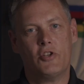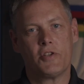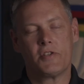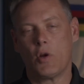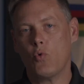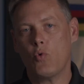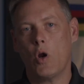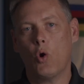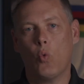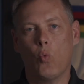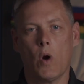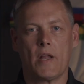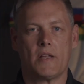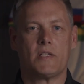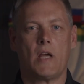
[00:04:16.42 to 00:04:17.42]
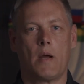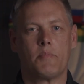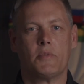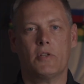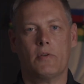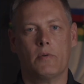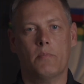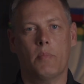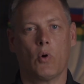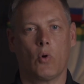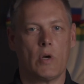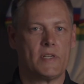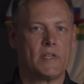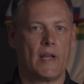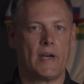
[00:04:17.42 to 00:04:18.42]
just don't know what a top tube
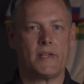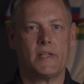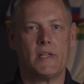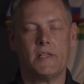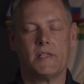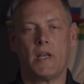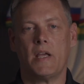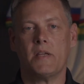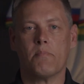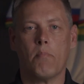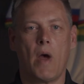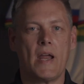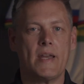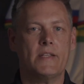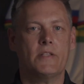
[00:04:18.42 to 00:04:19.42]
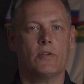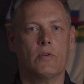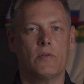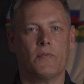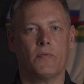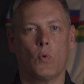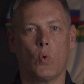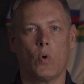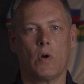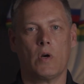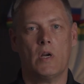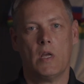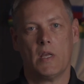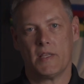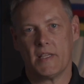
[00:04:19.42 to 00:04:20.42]
or a set of seat stays might do for
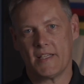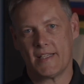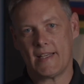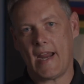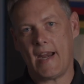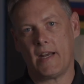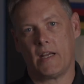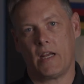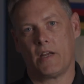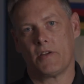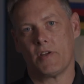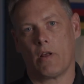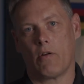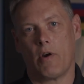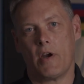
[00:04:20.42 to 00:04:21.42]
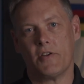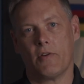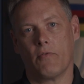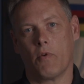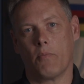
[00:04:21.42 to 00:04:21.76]
the standing acceleration